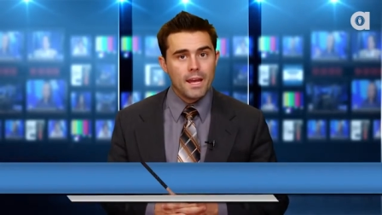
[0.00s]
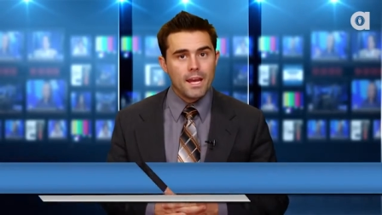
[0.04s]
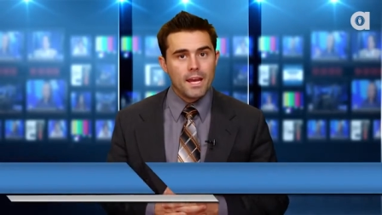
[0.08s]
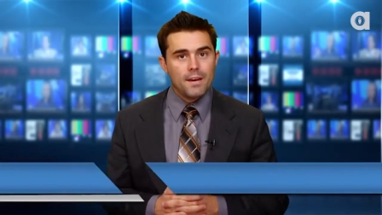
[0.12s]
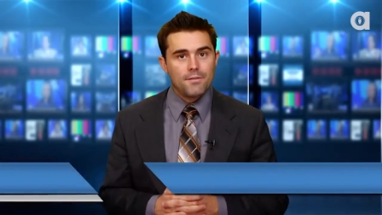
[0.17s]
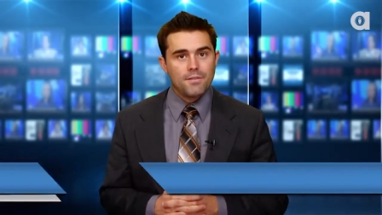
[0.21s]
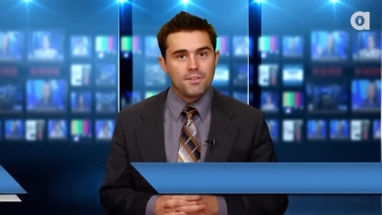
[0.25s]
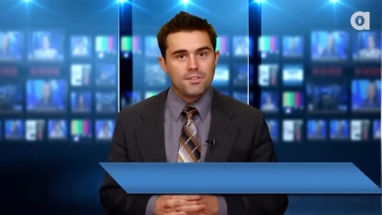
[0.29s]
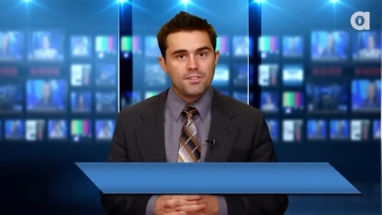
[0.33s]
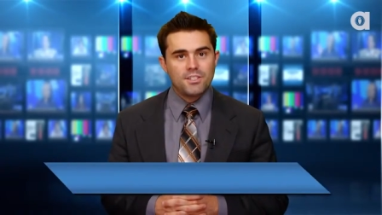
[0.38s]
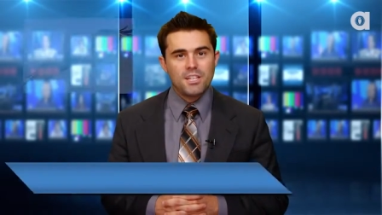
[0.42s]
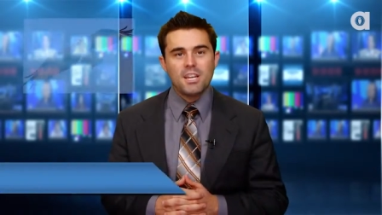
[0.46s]

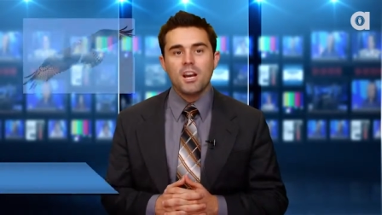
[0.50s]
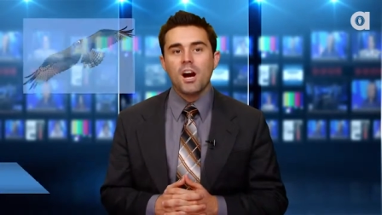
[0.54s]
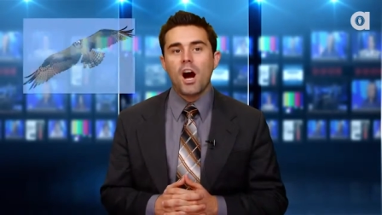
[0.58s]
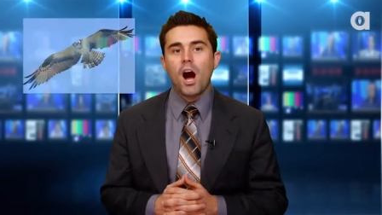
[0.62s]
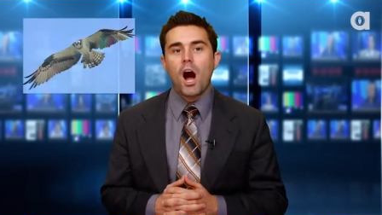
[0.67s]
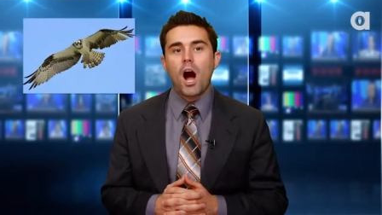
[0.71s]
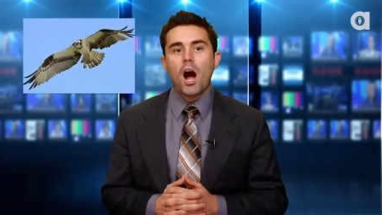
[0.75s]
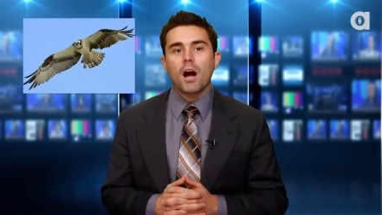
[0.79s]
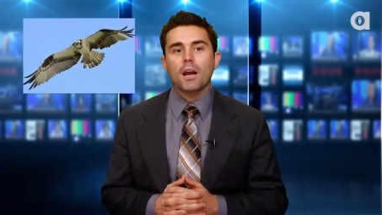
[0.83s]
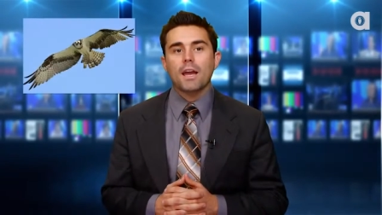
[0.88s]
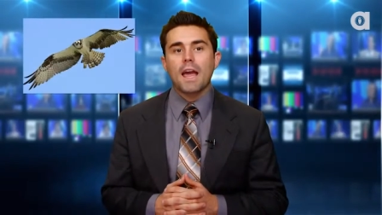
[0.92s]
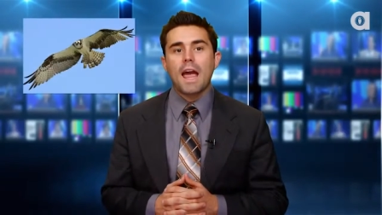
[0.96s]
if a
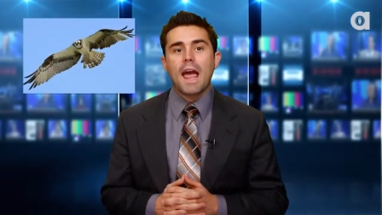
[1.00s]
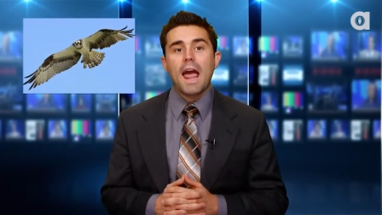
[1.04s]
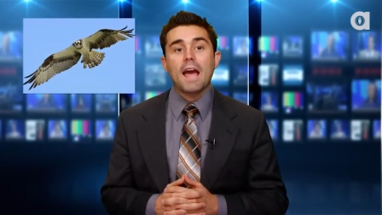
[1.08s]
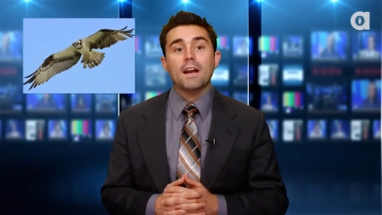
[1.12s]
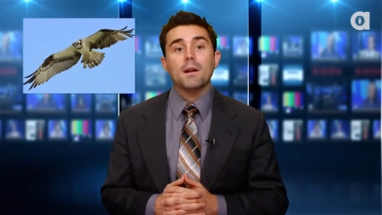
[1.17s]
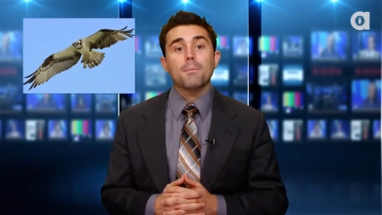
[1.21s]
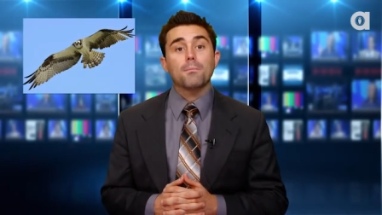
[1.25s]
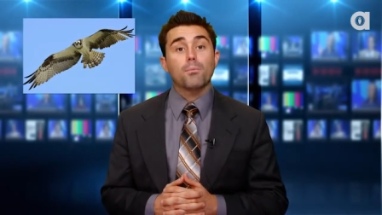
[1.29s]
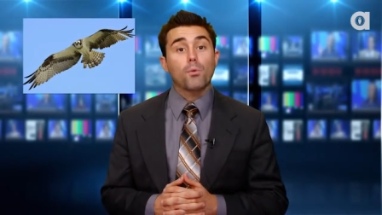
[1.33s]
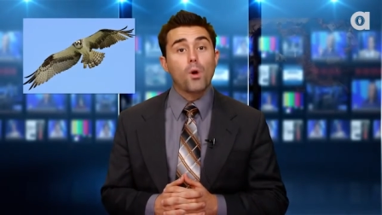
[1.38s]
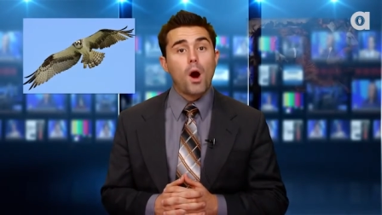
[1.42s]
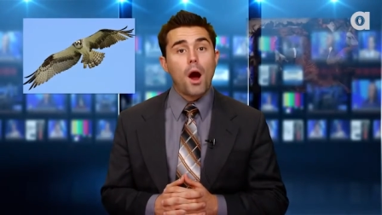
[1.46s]
Seahawk
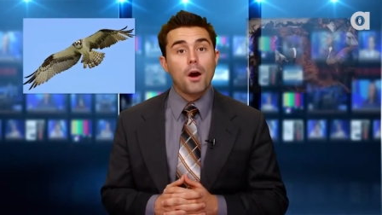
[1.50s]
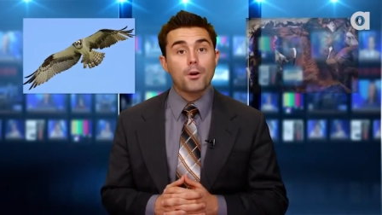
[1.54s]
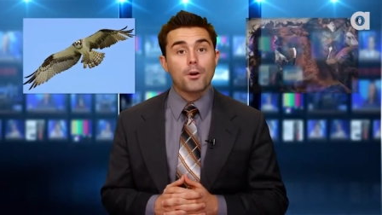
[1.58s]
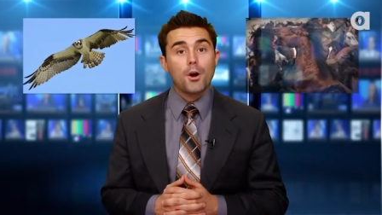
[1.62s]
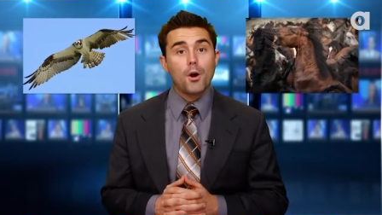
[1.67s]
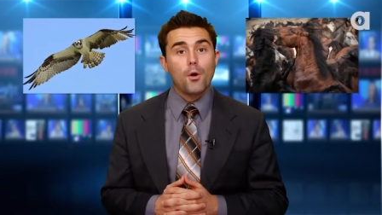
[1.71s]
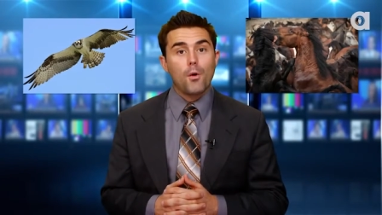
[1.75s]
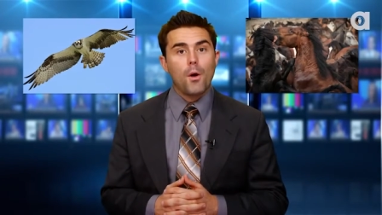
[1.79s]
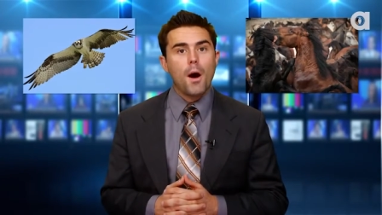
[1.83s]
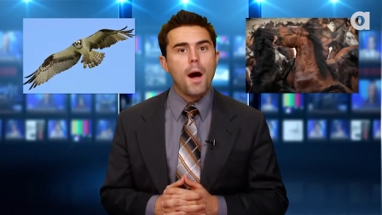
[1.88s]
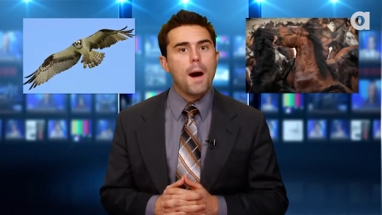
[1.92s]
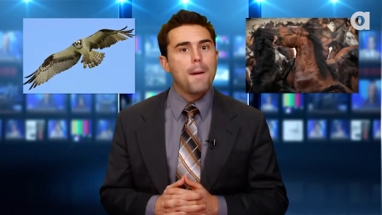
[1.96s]
and a
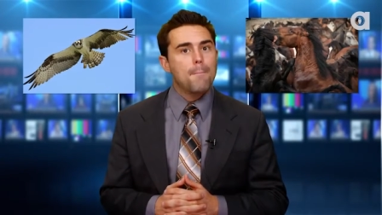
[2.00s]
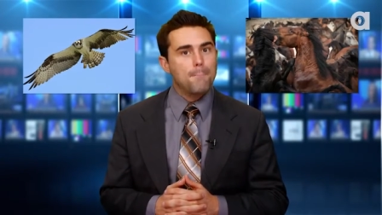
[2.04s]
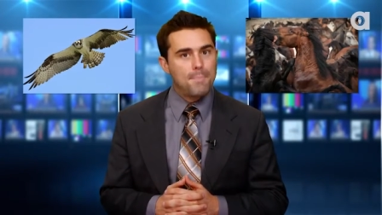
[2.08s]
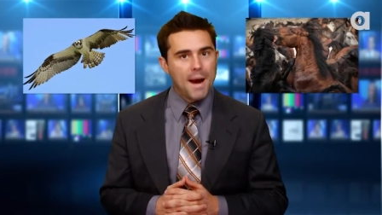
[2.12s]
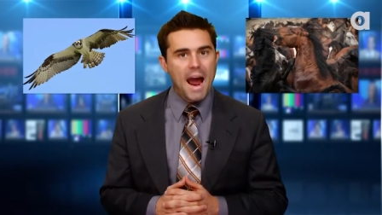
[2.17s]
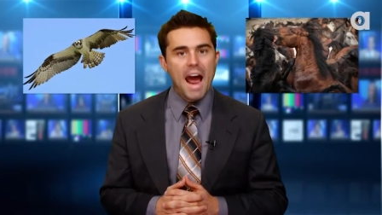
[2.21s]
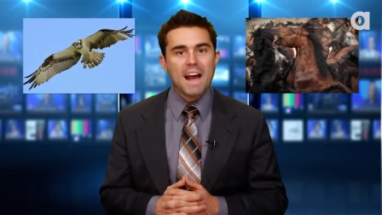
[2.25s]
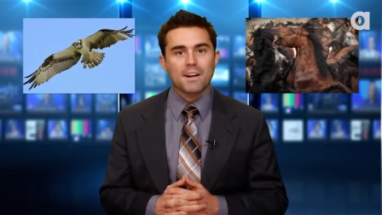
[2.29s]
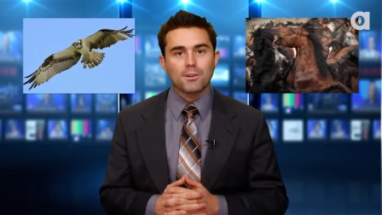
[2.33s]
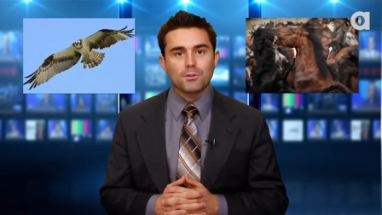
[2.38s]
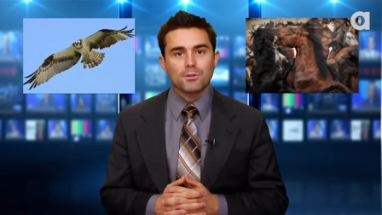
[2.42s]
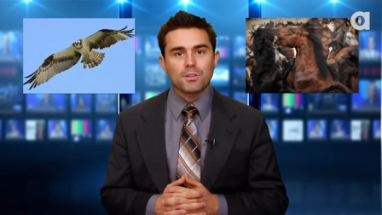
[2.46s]
Bronco
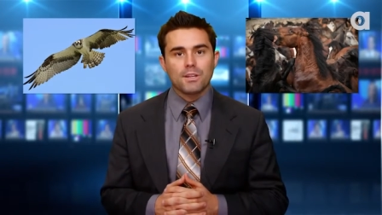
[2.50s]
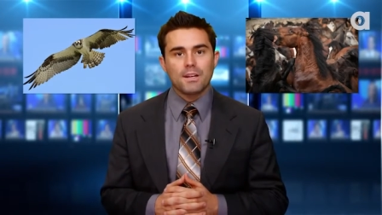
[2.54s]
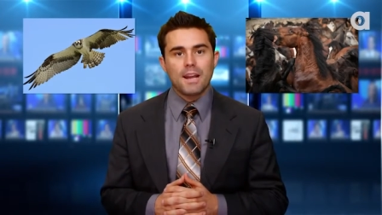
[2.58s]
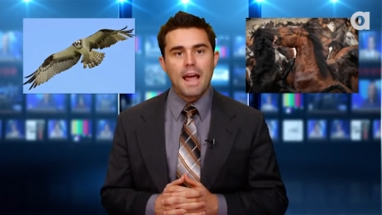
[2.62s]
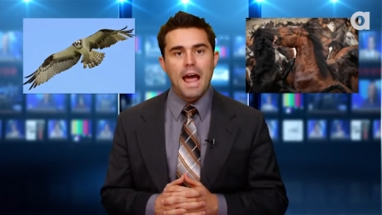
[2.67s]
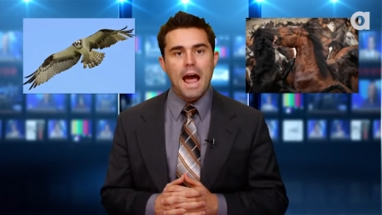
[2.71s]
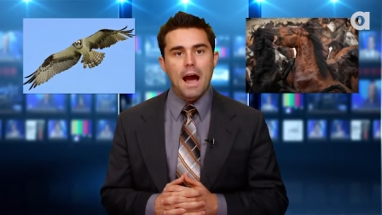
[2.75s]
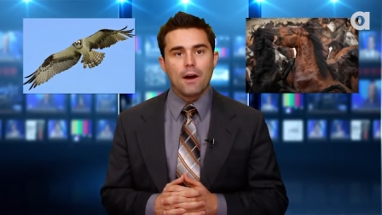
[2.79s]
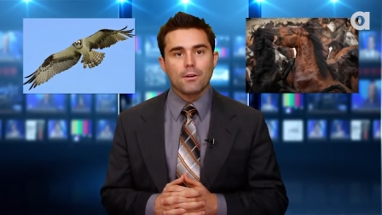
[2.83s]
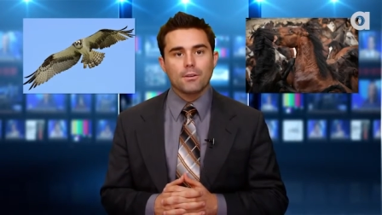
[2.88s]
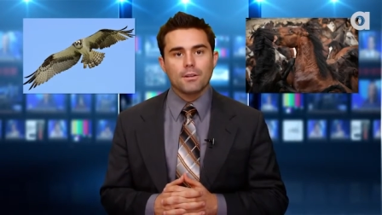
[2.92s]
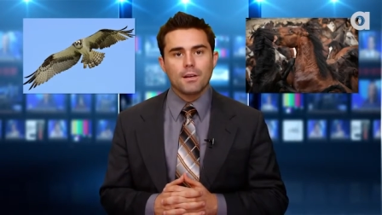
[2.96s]
battled it
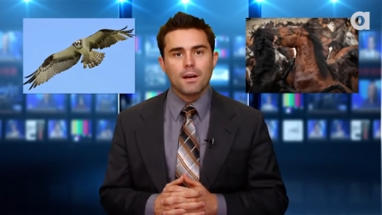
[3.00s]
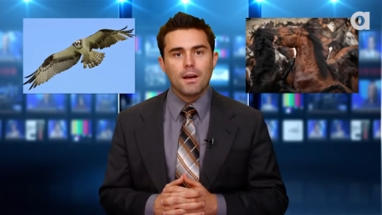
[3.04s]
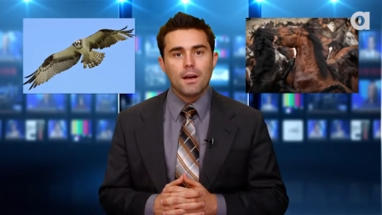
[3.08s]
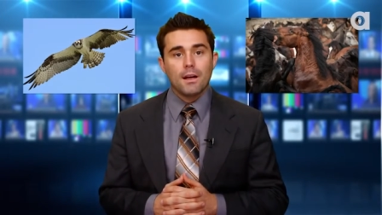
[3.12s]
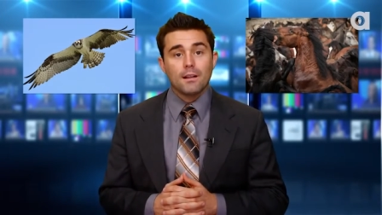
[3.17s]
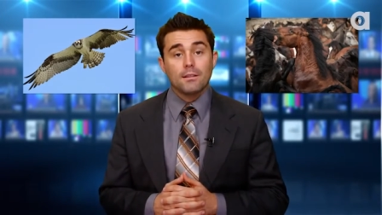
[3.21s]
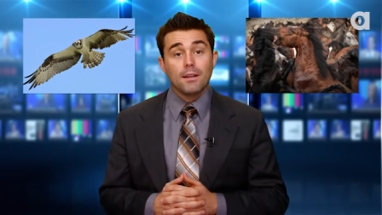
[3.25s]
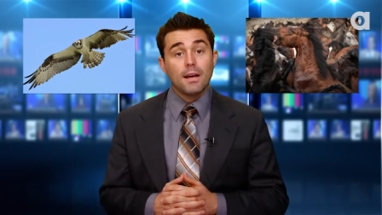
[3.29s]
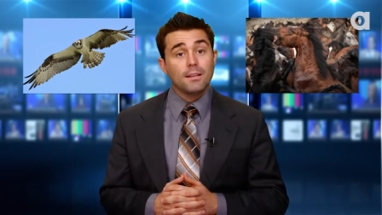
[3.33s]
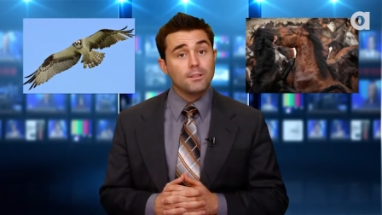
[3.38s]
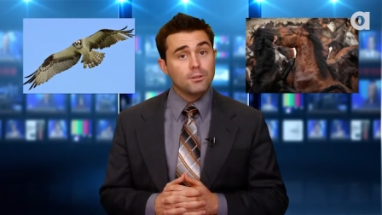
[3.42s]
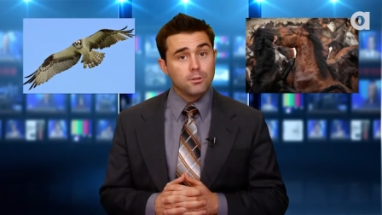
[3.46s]
out.
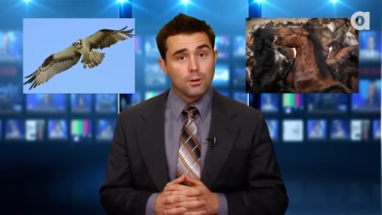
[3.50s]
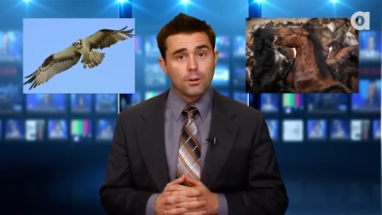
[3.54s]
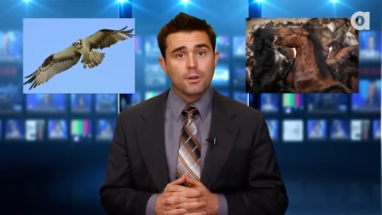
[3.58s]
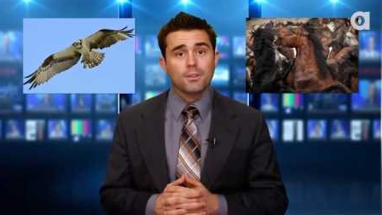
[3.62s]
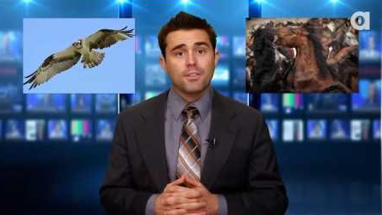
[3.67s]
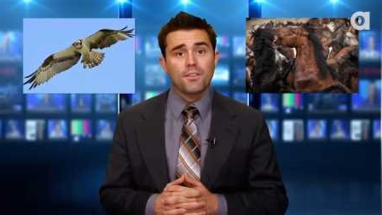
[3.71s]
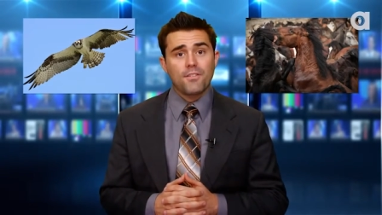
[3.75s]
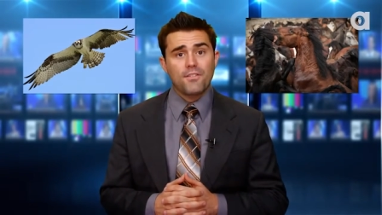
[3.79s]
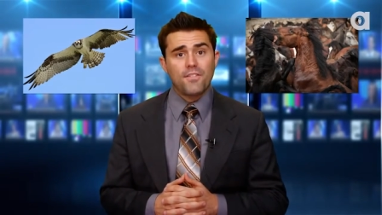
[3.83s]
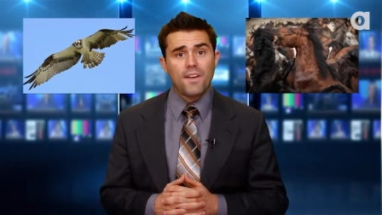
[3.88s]
Let's look at the